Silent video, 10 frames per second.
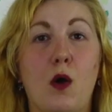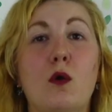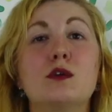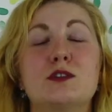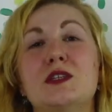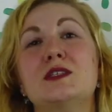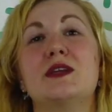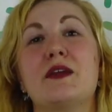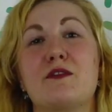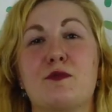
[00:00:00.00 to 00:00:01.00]
whole
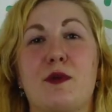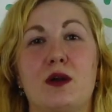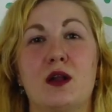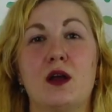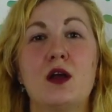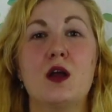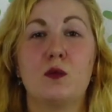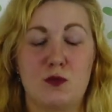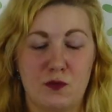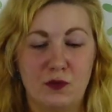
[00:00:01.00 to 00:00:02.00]
city-state of Sparta
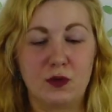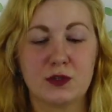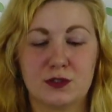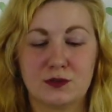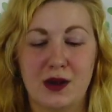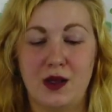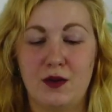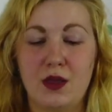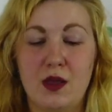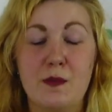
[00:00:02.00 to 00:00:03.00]
was focused
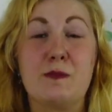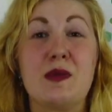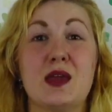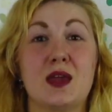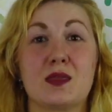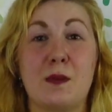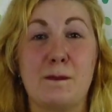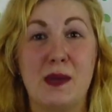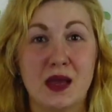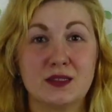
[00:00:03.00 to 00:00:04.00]
around being the
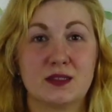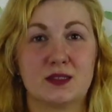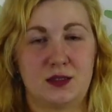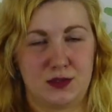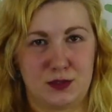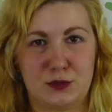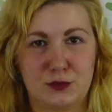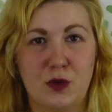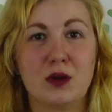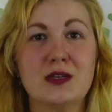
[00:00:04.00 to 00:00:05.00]
best, the
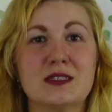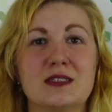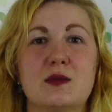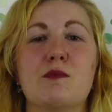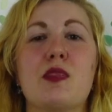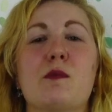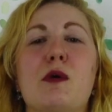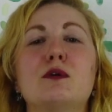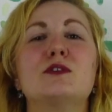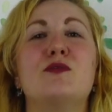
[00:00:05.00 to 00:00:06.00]
strongest, the
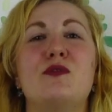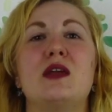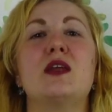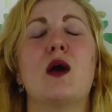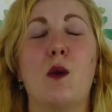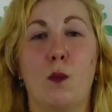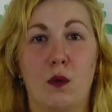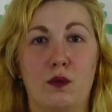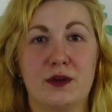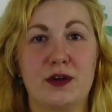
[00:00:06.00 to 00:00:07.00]
most fit
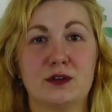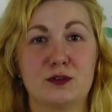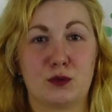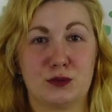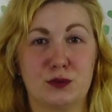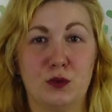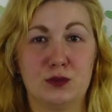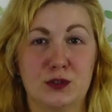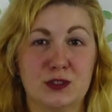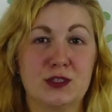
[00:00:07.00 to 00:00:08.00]
warriors or
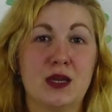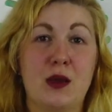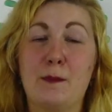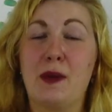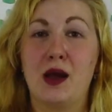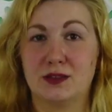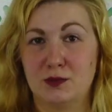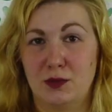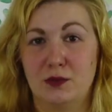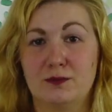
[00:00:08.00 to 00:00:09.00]
soldiers
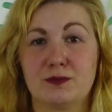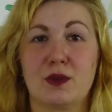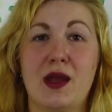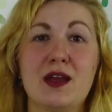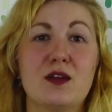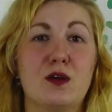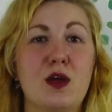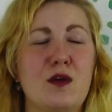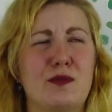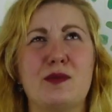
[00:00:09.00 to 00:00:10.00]
possible, okay?
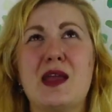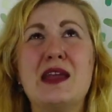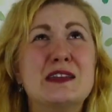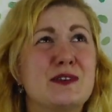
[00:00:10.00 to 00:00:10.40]
From the age of